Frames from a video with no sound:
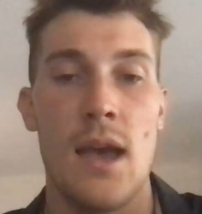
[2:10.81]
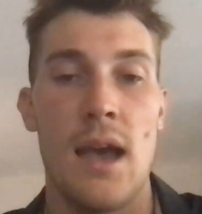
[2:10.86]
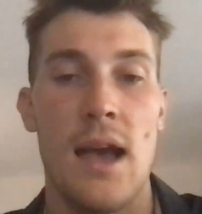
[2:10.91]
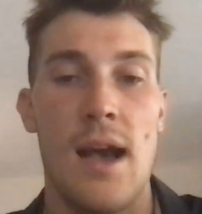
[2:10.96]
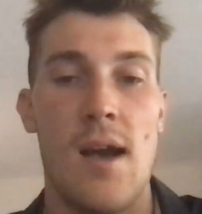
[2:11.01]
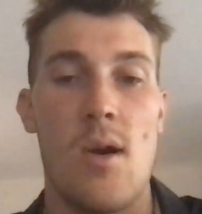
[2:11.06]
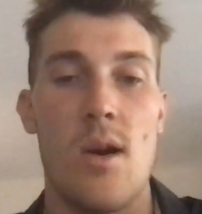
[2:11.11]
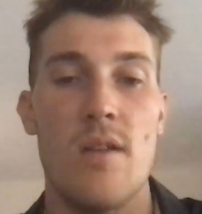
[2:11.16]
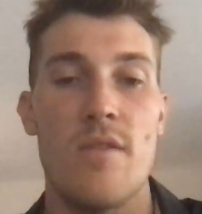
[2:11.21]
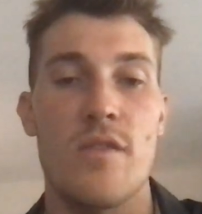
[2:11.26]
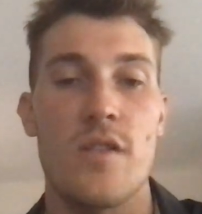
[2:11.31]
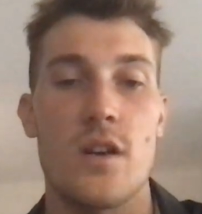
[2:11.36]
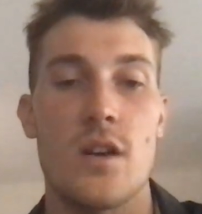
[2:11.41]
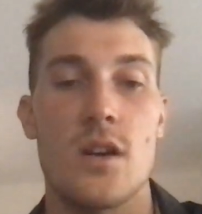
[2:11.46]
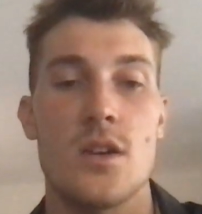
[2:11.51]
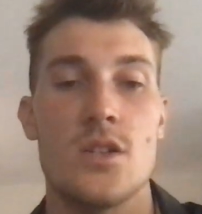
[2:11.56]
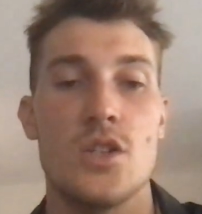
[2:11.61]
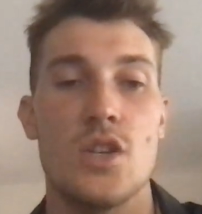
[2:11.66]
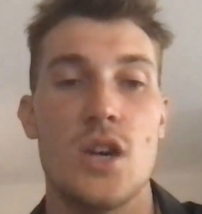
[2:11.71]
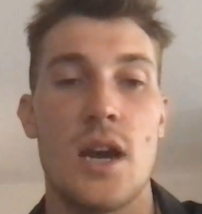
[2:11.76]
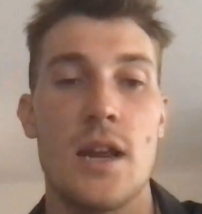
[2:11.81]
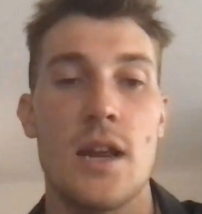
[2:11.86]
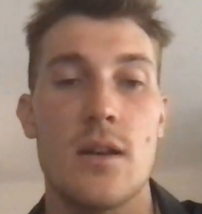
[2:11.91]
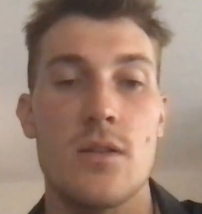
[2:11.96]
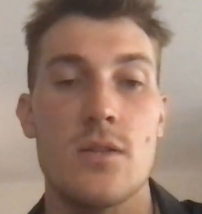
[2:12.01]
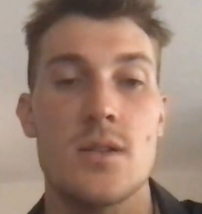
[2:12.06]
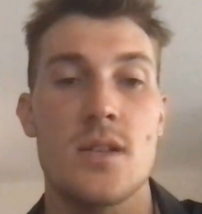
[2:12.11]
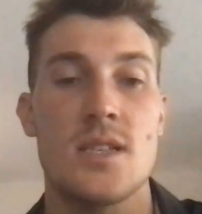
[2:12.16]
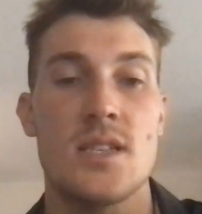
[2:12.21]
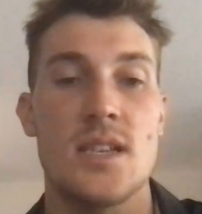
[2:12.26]
However,
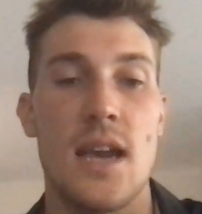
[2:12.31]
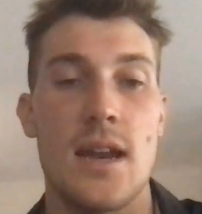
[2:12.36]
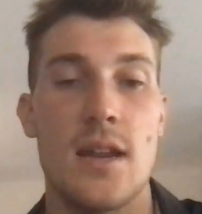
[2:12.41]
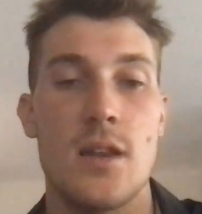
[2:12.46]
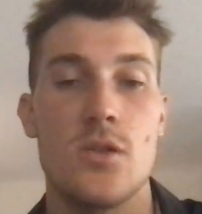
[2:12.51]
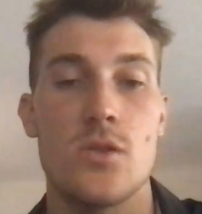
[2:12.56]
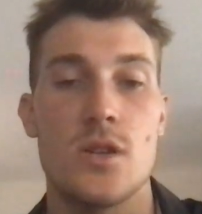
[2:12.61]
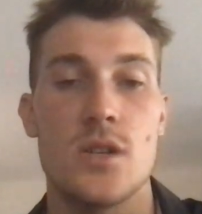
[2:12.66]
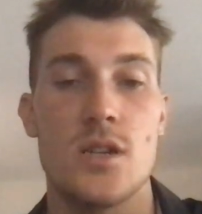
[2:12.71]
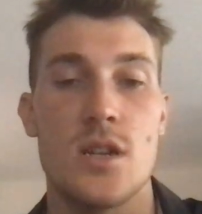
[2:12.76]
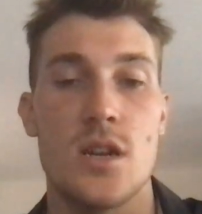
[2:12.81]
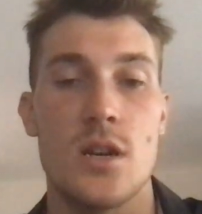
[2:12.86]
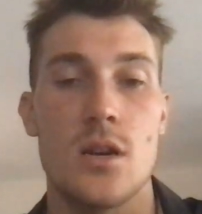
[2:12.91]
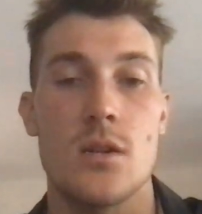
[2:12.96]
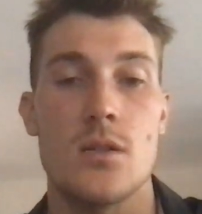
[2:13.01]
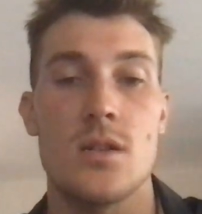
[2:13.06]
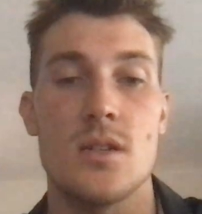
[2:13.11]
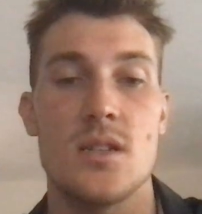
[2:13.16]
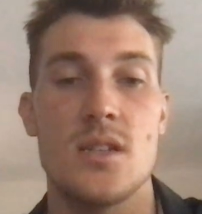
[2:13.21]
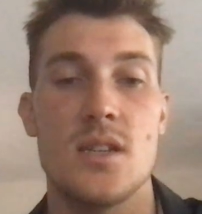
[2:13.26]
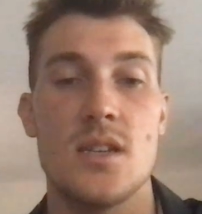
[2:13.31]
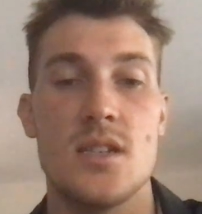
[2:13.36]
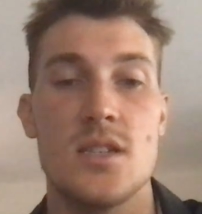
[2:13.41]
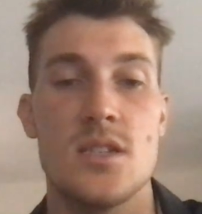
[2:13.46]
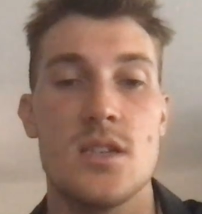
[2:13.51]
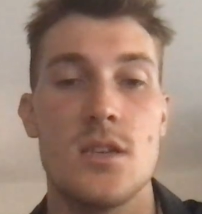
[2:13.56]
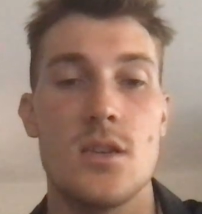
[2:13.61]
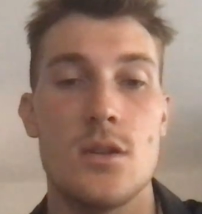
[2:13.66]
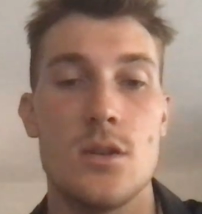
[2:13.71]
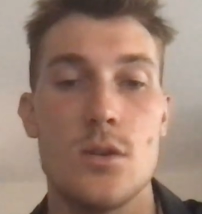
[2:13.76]
Johnny decided to return to
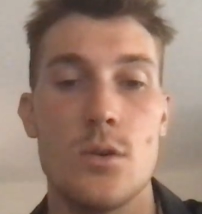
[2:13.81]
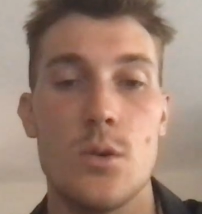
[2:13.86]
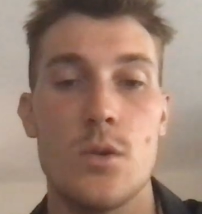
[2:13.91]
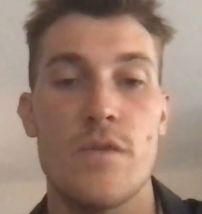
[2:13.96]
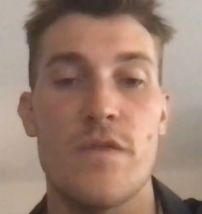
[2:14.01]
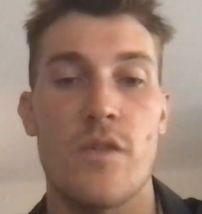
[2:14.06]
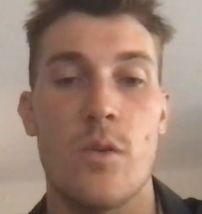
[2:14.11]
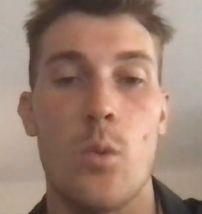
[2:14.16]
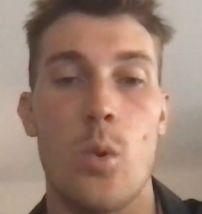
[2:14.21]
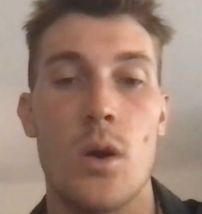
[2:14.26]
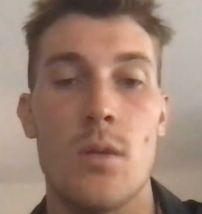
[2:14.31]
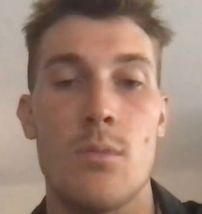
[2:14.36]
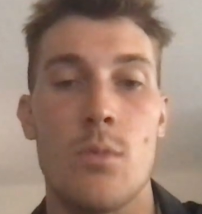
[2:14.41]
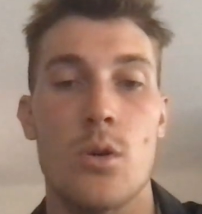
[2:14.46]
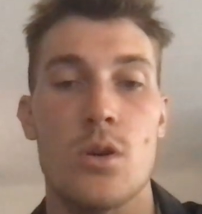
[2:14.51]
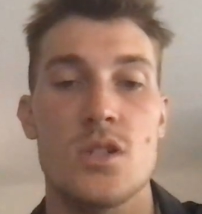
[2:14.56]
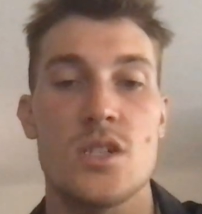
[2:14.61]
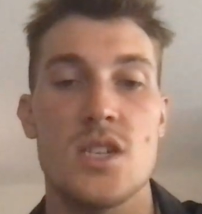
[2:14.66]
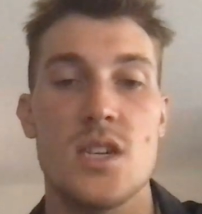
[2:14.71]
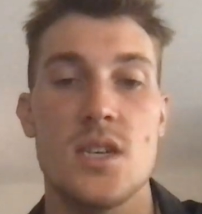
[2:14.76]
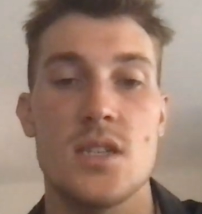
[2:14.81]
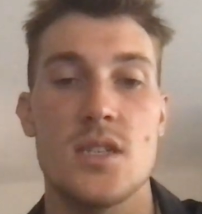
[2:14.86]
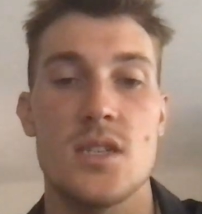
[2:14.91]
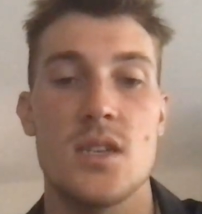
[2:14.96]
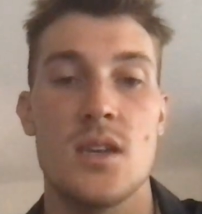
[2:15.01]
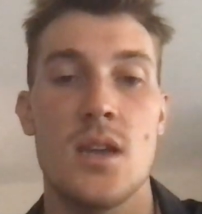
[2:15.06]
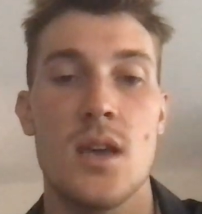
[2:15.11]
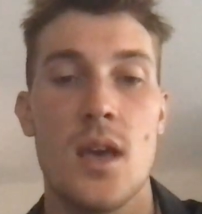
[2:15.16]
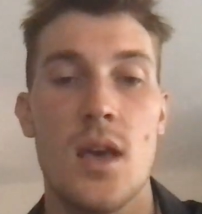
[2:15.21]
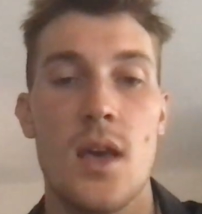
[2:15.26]
TCU for 1 more
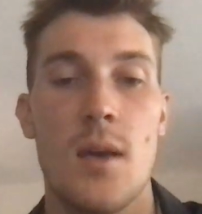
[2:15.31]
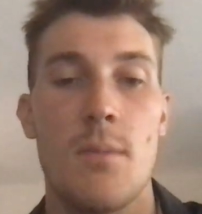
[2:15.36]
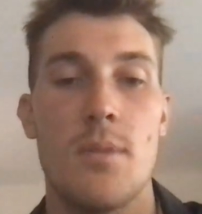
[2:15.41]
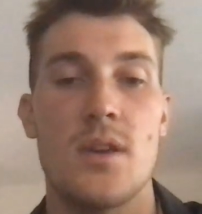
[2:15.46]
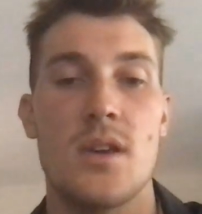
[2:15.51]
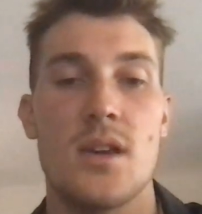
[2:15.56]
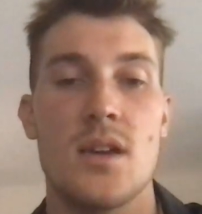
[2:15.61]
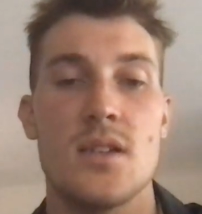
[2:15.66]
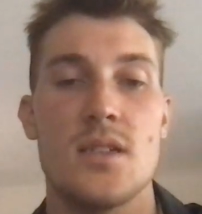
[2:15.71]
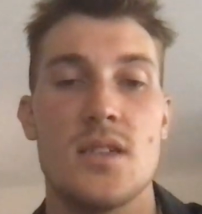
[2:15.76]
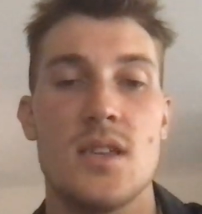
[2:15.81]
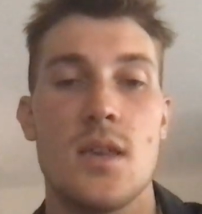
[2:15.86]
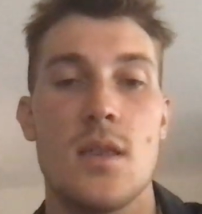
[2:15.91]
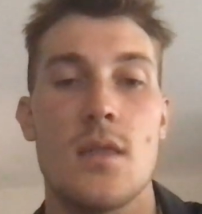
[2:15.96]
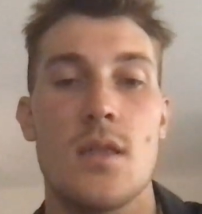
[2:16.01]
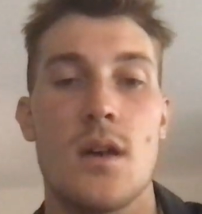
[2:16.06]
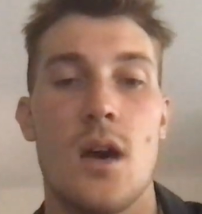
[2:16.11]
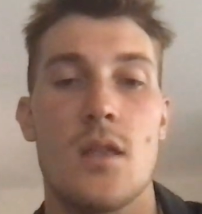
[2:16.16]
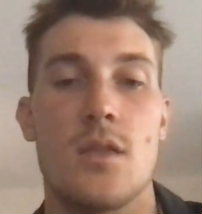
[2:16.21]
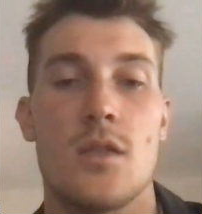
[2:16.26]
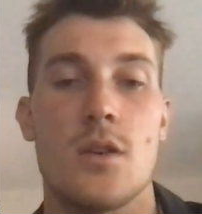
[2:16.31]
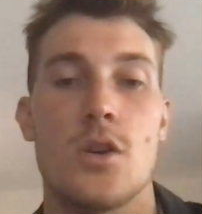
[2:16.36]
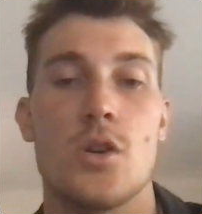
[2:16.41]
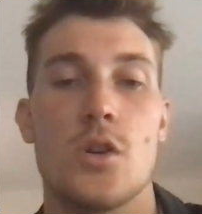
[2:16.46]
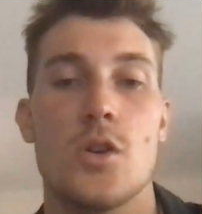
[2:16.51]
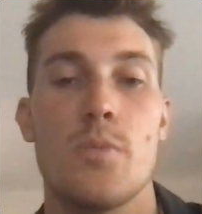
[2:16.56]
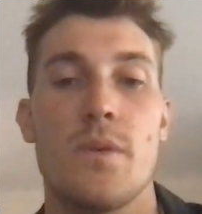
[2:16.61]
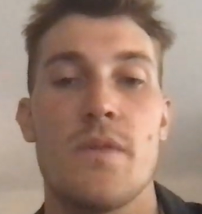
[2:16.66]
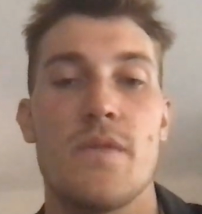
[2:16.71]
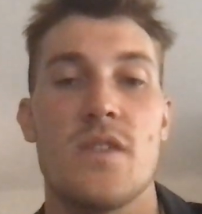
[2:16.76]
season because he thought the
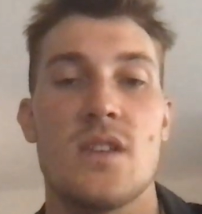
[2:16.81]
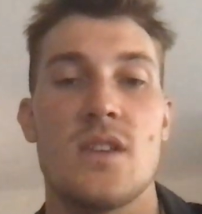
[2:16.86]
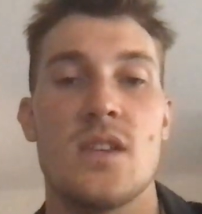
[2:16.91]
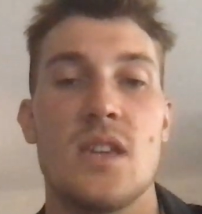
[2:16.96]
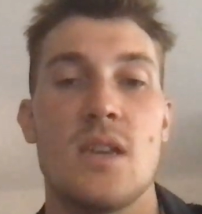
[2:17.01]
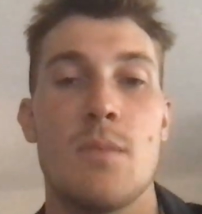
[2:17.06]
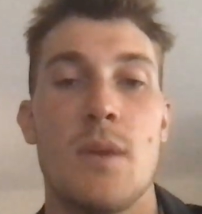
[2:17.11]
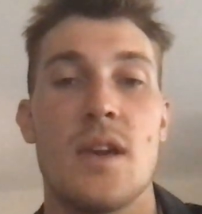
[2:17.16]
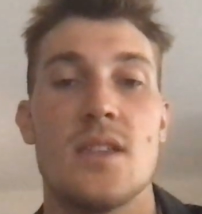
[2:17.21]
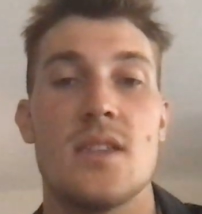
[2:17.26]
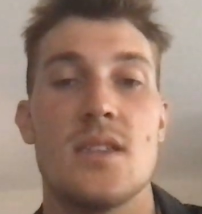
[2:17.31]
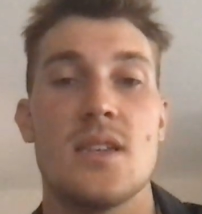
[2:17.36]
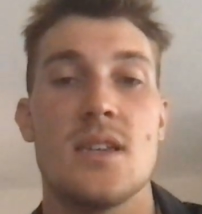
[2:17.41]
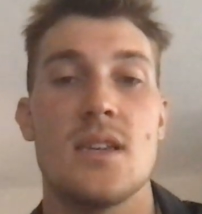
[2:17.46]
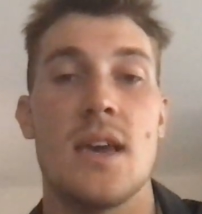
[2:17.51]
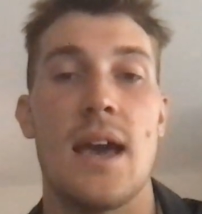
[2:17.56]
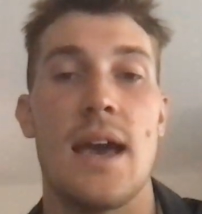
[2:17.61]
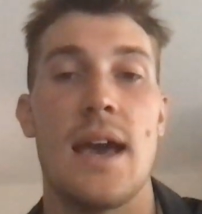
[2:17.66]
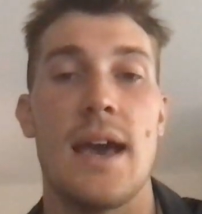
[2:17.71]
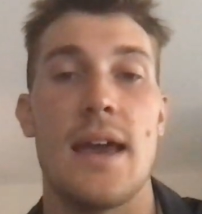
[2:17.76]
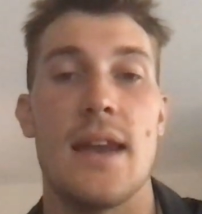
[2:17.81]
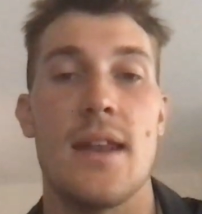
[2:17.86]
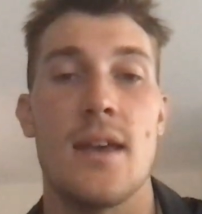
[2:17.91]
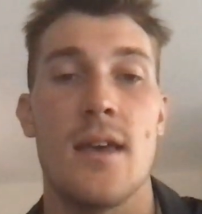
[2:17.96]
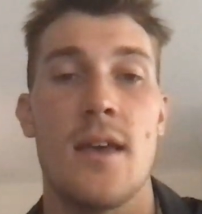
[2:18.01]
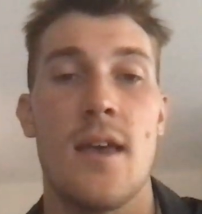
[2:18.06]
group of the teammates he had